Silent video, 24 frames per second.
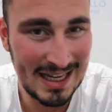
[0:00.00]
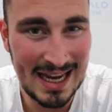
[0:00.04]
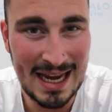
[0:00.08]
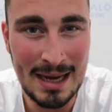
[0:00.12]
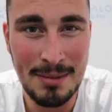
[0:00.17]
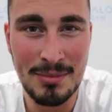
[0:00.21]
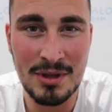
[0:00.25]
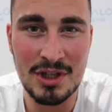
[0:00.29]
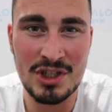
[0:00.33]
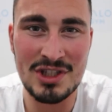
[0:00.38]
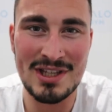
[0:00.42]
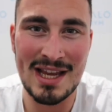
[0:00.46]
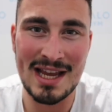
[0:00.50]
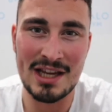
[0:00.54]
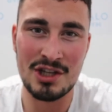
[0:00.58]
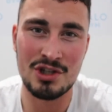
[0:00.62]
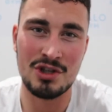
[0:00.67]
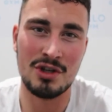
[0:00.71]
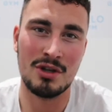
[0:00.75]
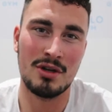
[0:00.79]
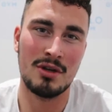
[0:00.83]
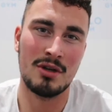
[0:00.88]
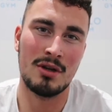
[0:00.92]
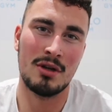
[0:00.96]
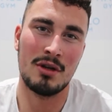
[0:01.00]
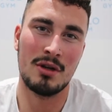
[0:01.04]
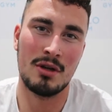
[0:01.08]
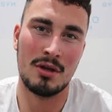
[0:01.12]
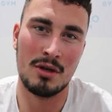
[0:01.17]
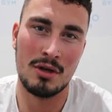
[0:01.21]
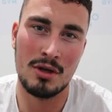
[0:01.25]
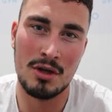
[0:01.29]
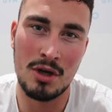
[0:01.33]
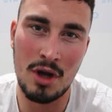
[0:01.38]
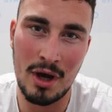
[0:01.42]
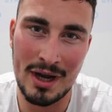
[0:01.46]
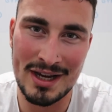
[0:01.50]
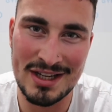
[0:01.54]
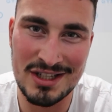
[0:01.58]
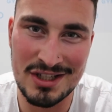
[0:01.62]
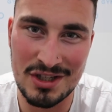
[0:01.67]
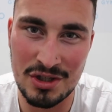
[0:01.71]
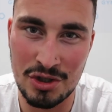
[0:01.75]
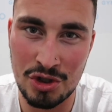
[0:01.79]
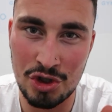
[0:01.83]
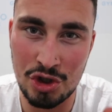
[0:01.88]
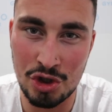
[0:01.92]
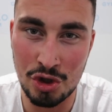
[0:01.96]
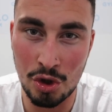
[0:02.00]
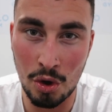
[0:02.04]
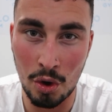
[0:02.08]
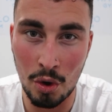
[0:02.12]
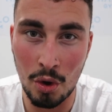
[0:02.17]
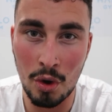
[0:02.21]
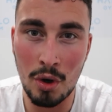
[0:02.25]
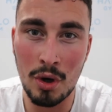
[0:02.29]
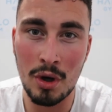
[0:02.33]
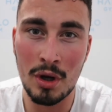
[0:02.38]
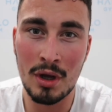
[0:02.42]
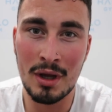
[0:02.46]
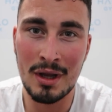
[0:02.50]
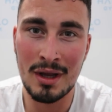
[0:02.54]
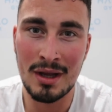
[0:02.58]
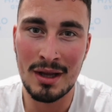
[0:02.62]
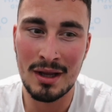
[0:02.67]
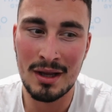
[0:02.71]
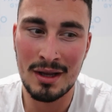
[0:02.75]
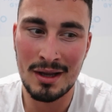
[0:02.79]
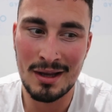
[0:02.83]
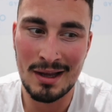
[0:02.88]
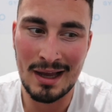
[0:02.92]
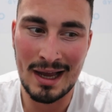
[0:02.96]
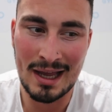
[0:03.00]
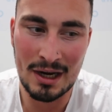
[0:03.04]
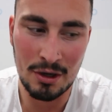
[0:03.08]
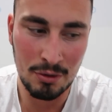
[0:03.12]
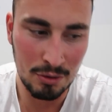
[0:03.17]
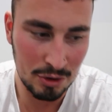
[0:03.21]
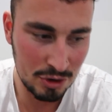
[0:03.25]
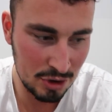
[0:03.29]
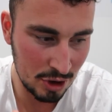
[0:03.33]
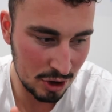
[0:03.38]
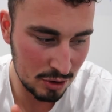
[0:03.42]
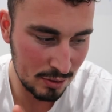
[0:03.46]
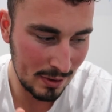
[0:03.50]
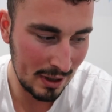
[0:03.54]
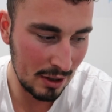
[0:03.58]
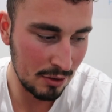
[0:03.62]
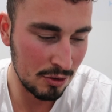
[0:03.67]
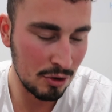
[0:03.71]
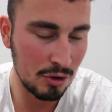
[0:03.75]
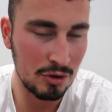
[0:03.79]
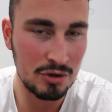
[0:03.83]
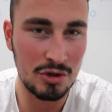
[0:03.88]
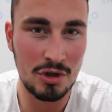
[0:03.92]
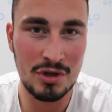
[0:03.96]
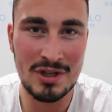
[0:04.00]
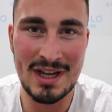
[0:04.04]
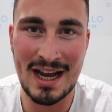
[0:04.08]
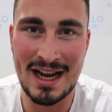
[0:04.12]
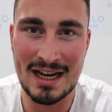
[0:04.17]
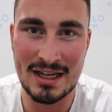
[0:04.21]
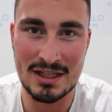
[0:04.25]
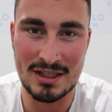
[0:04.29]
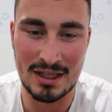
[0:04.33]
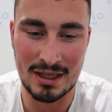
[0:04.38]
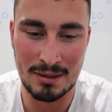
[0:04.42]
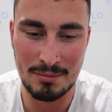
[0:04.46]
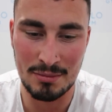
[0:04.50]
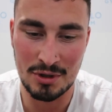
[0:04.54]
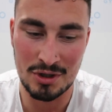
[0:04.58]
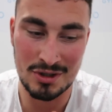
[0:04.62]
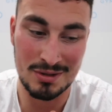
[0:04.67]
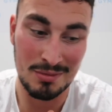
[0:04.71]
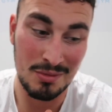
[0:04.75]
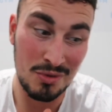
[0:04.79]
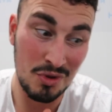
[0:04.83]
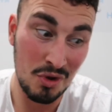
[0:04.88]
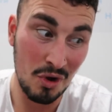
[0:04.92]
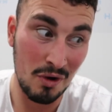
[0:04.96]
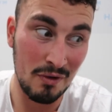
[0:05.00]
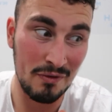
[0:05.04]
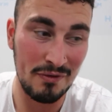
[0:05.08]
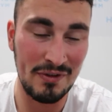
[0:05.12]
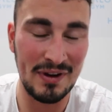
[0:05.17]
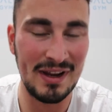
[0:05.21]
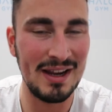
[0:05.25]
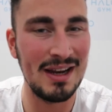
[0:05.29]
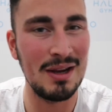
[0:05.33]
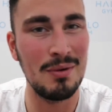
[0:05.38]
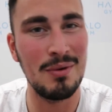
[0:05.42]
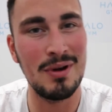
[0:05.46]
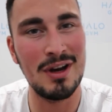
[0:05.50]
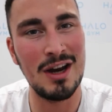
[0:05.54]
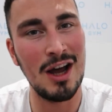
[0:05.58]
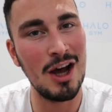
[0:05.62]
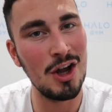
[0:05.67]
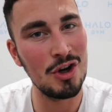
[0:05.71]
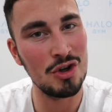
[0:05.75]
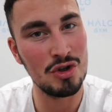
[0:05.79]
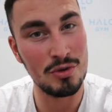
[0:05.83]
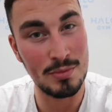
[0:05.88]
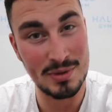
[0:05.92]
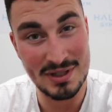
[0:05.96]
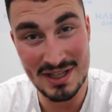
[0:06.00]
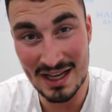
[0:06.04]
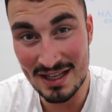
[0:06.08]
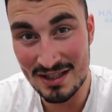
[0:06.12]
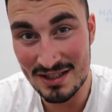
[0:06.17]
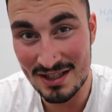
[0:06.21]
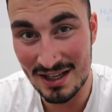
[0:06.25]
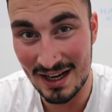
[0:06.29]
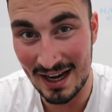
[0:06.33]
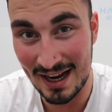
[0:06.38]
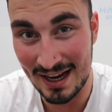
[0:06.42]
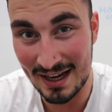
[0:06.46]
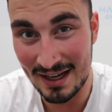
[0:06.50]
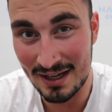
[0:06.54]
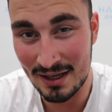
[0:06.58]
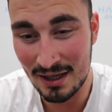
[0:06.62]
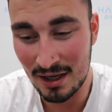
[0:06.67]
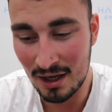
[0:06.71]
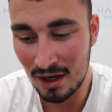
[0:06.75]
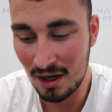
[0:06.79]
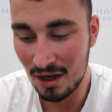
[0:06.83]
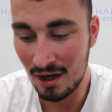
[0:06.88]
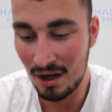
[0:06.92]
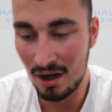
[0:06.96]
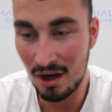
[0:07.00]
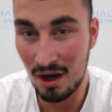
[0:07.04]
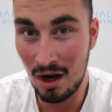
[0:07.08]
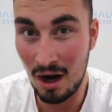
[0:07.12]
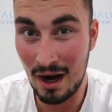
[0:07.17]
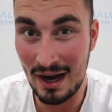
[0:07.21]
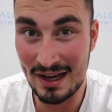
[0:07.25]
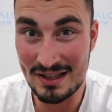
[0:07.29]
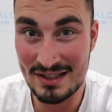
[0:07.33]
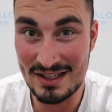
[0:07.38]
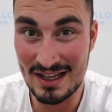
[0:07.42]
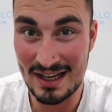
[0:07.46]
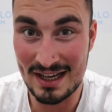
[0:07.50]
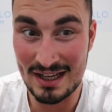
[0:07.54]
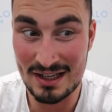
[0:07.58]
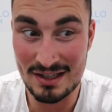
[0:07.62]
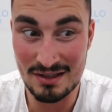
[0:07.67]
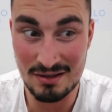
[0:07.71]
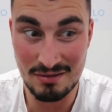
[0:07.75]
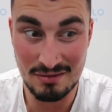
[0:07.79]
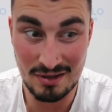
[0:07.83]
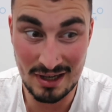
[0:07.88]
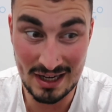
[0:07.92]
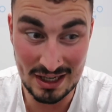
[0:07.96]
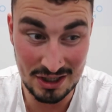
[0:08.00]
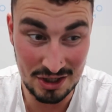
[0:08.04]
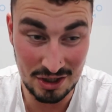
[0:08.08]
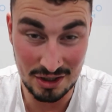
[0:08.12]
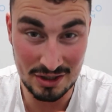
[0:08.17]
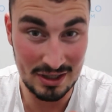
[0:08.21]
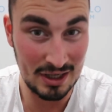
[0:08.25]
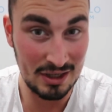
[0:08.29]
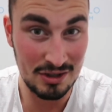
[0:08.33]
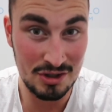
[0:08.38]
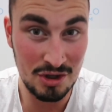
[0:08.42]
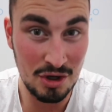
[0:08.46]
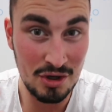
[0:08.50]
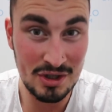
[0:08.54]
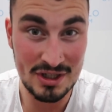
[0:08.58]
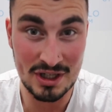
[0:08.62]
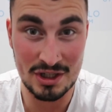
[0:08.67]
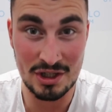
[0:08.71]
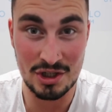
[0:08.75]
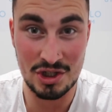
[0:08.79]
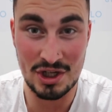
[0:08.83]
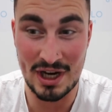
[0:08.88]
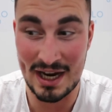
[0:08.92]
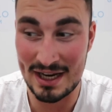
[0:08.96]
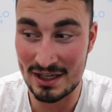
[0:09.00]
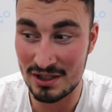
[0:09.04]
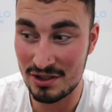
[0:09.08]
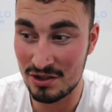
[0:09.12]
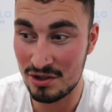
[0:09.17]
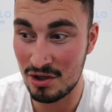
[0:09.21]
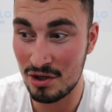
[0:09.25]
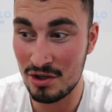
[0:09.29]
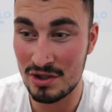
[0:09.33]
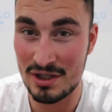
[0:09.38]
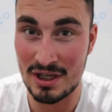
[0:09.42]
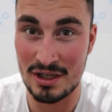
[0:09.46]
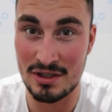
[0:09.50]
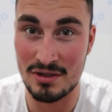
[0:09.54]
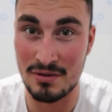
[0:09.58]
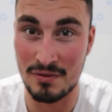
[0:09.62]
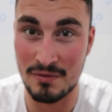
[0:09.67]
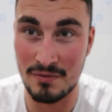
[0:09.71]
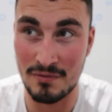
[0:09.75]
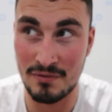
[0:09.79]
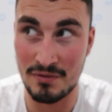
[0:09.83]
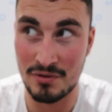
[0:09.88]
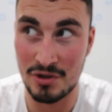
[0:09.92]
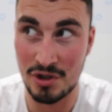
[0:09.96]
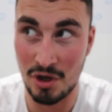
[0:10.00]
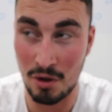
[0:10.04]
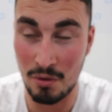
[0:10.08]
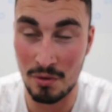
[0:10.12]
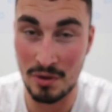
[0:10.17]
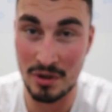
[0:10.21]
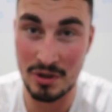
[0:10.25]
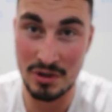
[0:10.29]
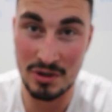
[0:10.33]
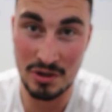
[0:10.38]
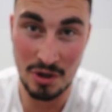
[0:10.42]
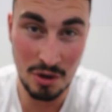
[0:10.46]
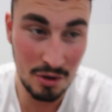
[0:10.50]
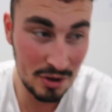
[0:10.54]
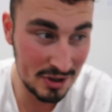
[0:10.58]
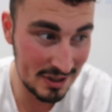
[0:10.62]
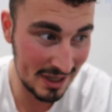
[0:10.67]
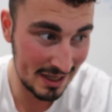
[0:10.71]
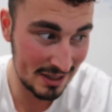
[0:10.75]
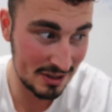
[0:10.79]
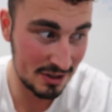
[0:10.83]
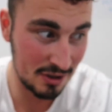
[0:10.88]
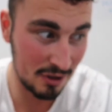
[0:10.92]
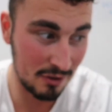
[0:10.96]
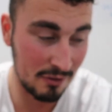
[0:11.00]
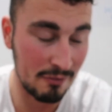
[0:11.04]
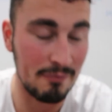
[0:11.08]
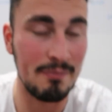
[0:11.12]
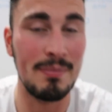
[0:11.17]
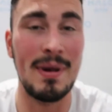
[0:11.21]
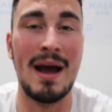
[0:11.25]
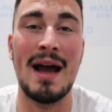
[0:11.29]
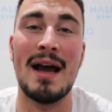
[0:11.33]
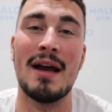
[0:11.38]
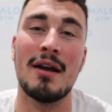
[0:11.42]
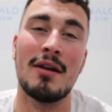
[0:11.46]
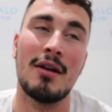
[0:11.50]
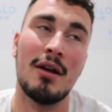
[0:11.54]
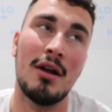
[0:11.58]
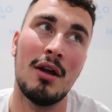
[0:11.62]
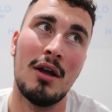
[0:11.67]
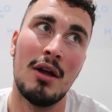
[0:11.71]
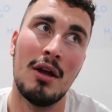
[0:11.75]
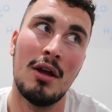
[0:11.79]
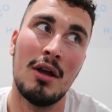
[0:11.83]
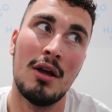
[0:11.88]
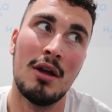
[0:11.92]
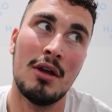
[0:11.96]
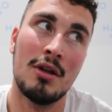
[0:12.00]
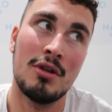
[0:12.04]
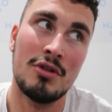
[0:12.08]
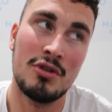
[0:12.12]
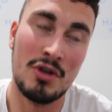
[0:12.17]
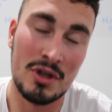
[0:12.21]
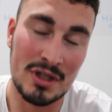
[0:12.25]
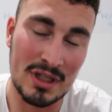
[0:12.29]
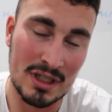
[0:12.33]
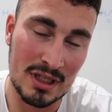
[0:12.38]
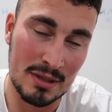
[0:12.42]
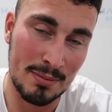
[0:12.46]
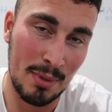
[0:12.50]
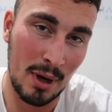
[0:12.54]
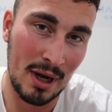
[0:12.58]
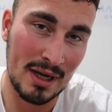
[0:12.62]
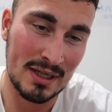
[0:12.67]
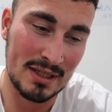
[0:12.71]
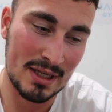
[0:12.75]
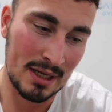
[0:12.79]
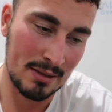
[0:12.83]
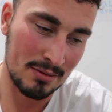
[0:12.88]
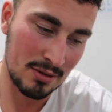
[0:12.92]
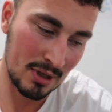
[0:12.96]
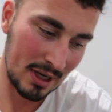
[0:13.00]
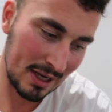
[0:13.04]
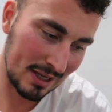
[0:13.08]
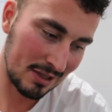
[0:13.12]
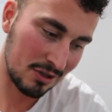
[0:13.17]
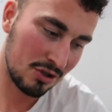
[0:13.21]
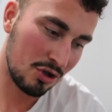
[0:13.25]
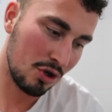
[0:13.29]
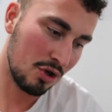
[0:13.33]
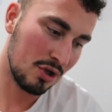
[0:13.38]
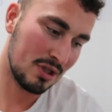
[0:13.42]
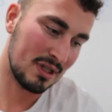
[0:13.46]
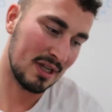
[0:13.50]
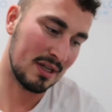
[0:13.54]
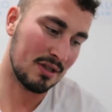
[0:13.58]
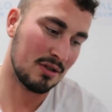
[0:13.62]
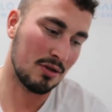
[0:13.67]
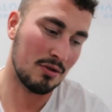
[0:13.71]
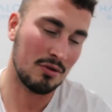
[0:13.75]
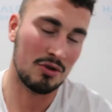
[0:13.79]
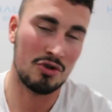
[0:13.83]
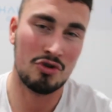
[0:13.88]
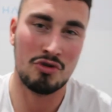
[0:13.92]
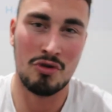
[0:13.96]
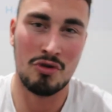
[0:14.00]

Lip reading: Keep the session nice and short, and also as well not too taxing because I'm not feeling 100% today. I literally did two sets of chest, two sets of shoulders, two sets of back, two sets of biceps, and two sets of